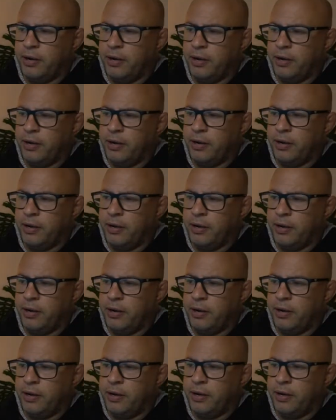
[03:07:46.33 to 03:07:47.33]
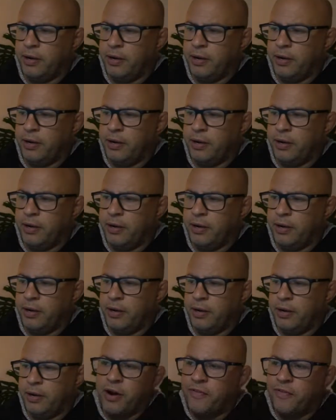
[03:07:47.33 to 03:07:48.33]
in, like we're not, only
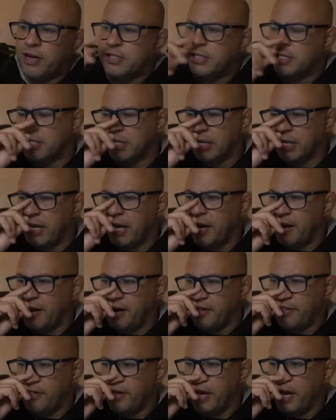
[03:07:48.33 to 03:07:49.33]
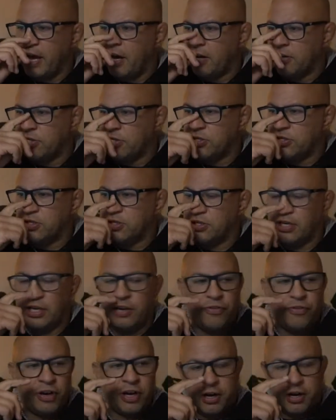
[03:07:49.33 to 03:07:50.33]
one of us is allowed out of the house
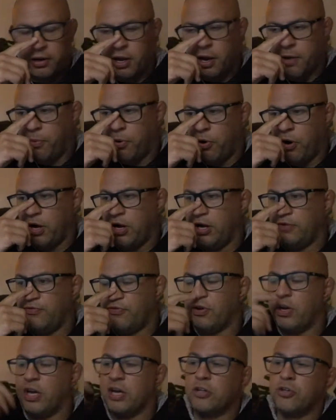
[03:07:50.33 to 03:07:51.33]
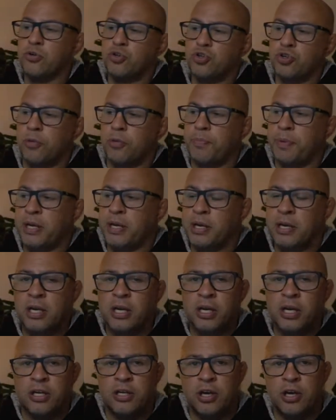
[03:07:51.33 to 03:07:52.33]
if we're going to if we're going to do shopping,
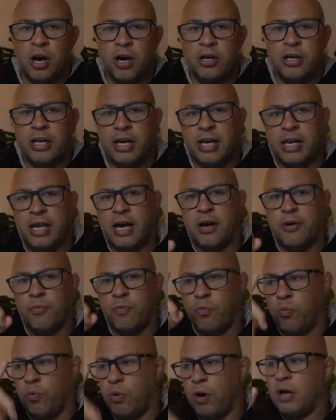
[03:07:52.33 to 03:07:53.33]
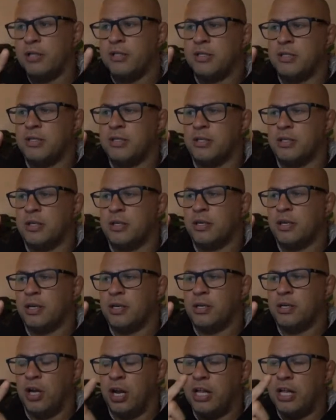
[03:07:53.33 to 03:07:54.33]
you're only allowed once,
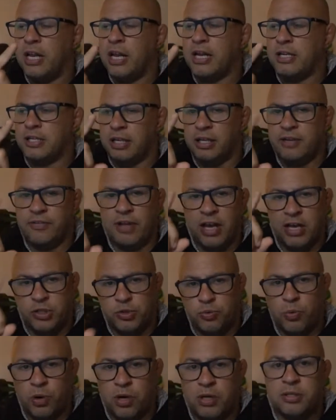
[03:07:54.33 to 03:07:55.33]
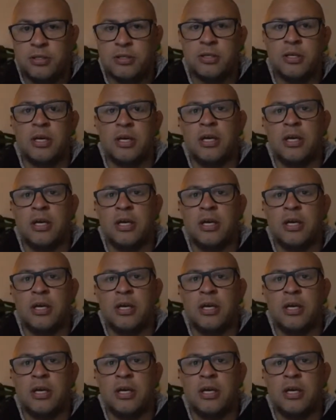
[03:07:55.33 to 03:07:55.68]
you're only allowed to leave the house once,